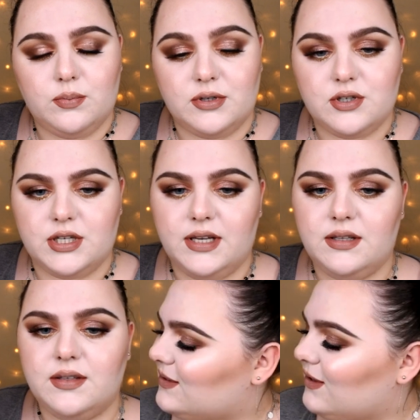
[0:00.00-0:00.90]
topper
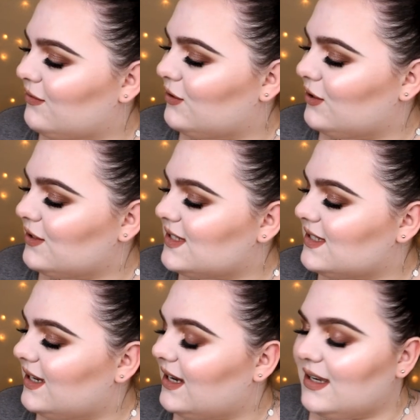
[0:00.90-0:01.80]
shade. Of
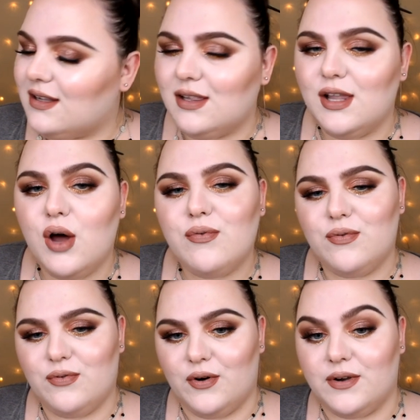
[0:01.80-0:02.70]
course, I love
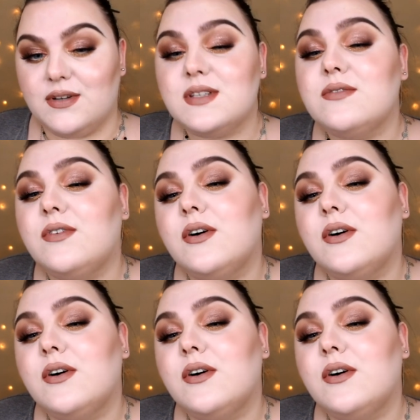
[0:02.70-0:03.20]
foils.